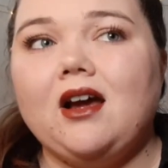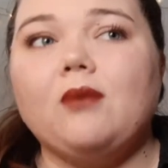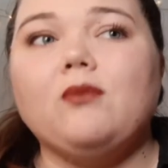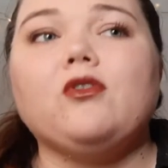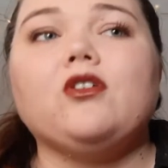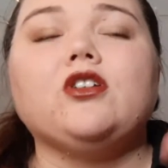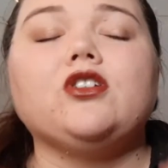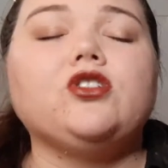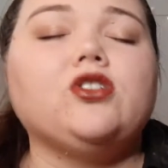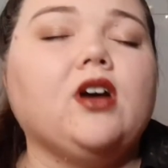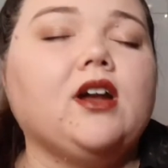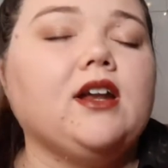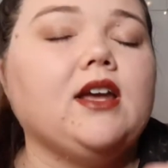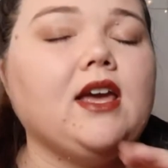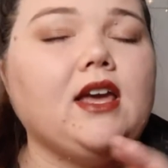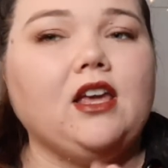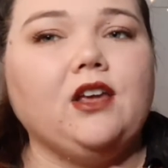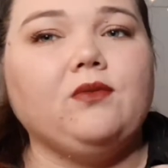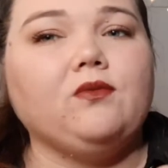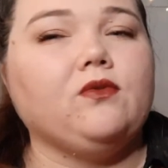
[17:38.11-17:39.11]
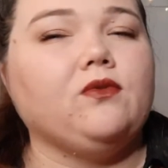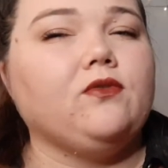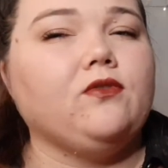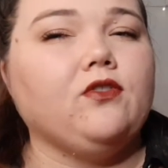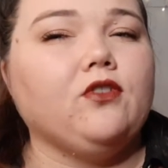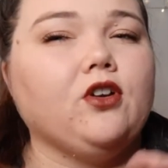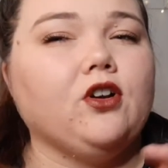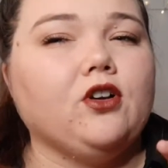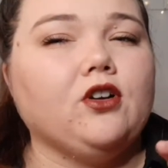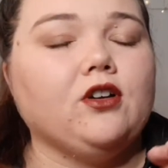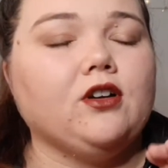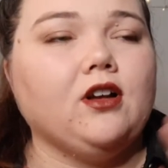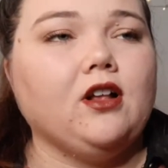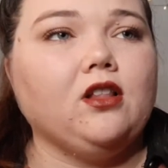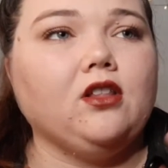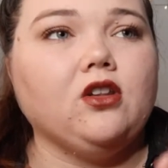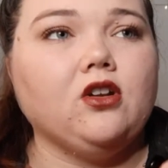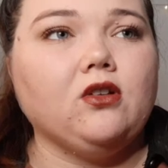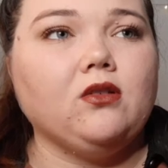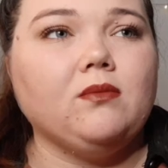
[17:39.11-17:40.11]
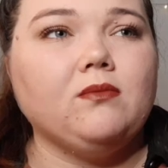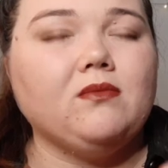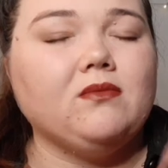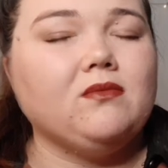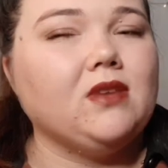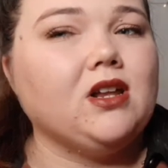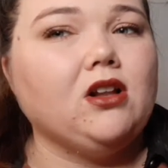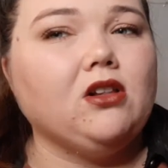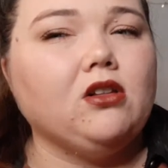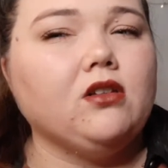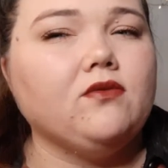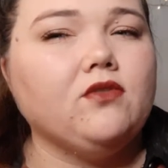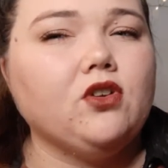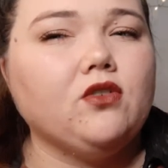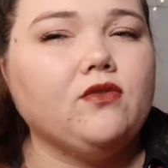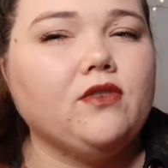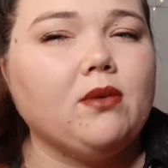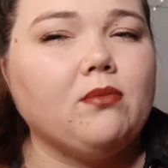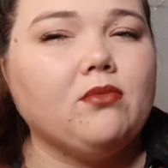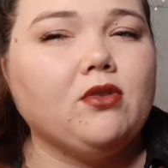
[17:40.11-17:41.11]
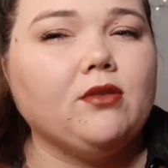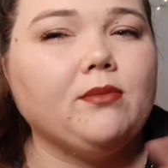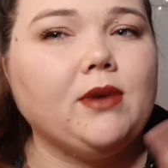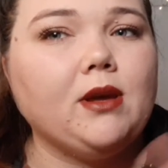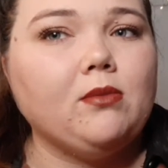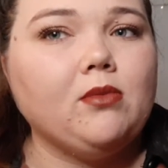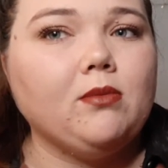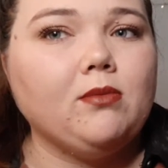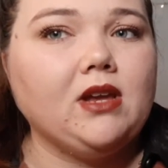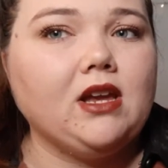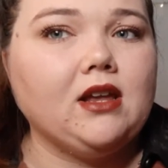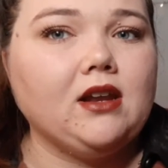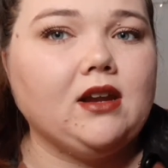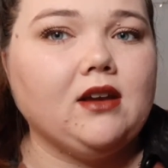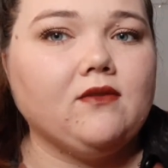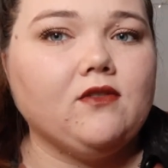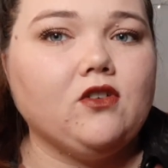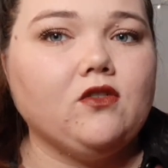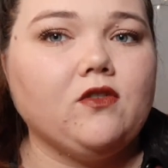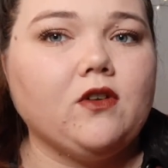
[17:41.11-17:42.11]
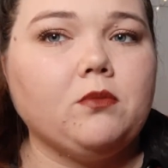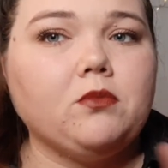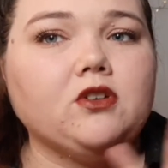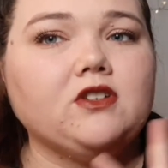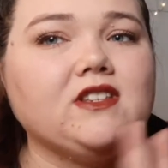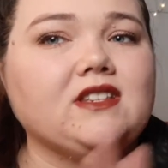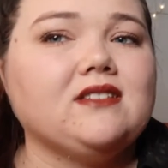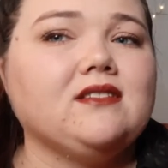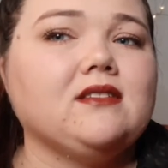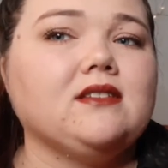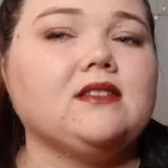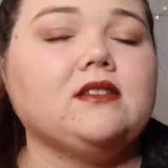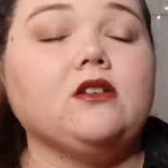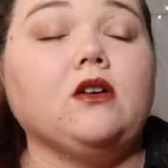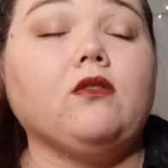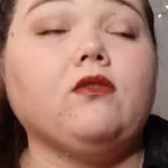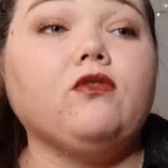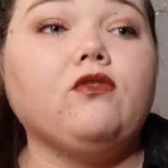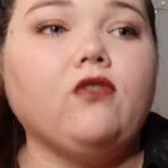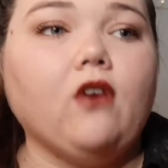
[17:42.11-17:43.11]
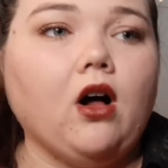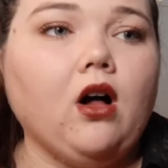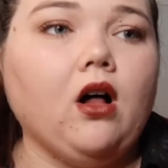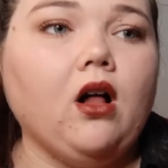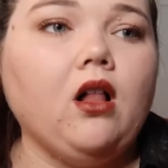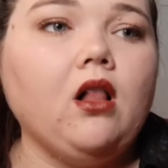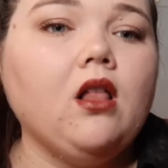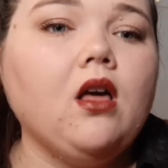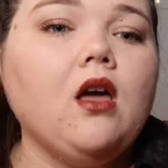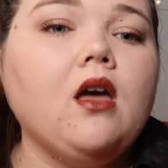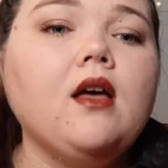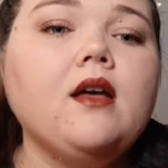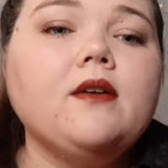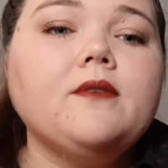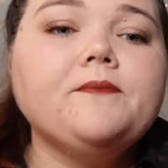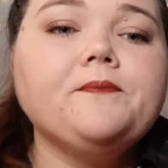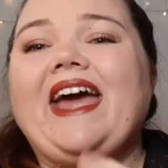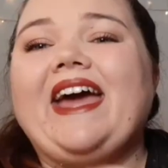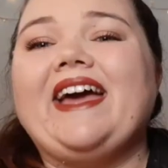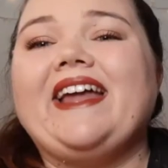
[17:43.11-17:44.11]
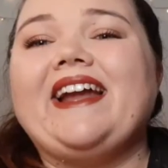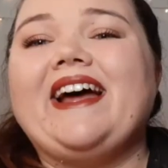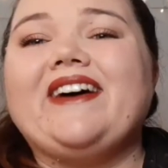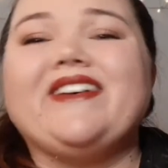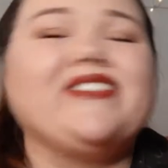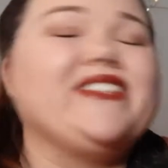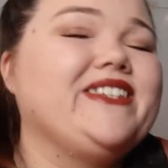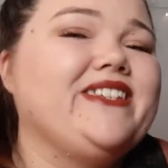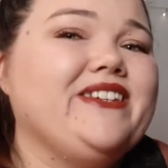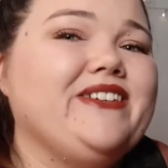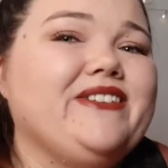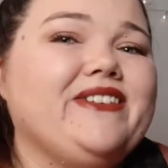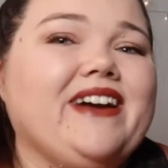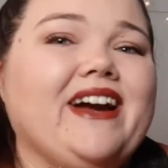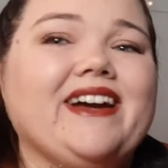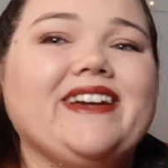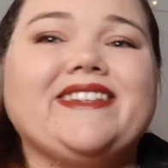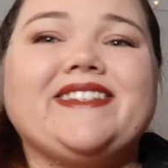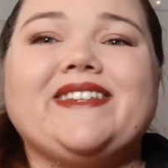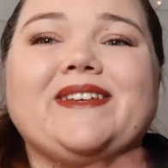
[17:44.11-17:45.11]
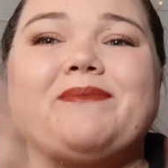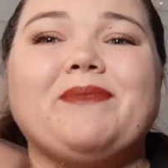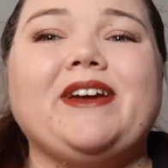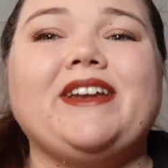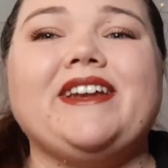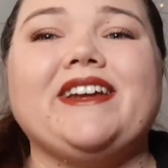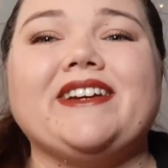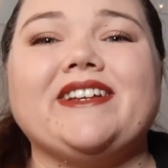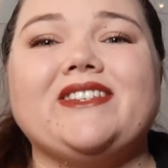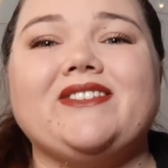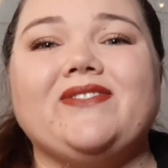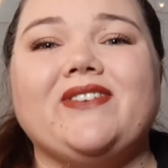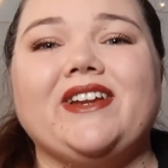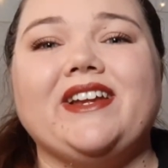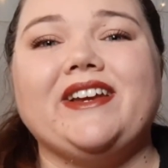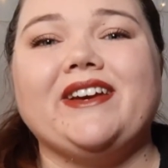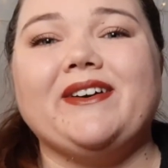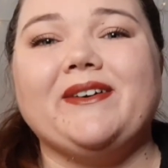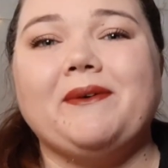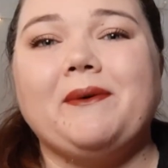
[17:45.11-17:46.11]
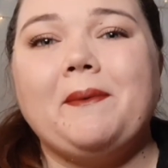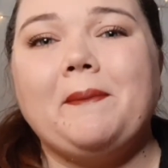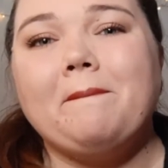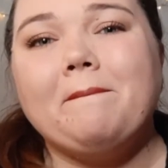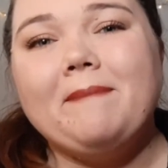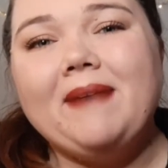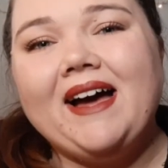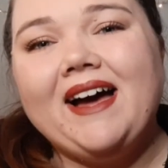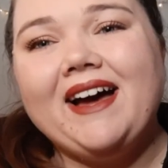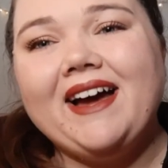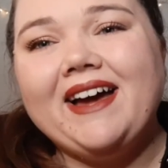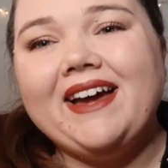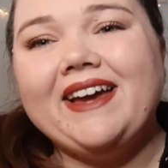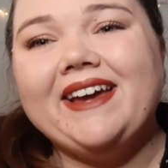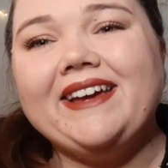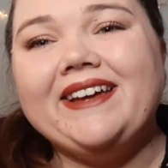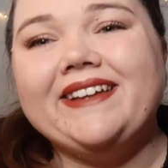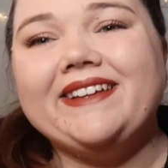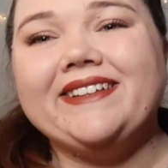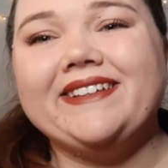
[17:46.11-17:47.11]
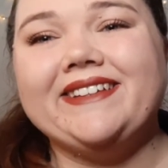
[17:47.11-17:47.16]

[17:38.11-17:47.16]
I'm going to try to aim for a little middle of November, maybe beginning of November since it's still fall. And I'll see you guys in my next video. Bye!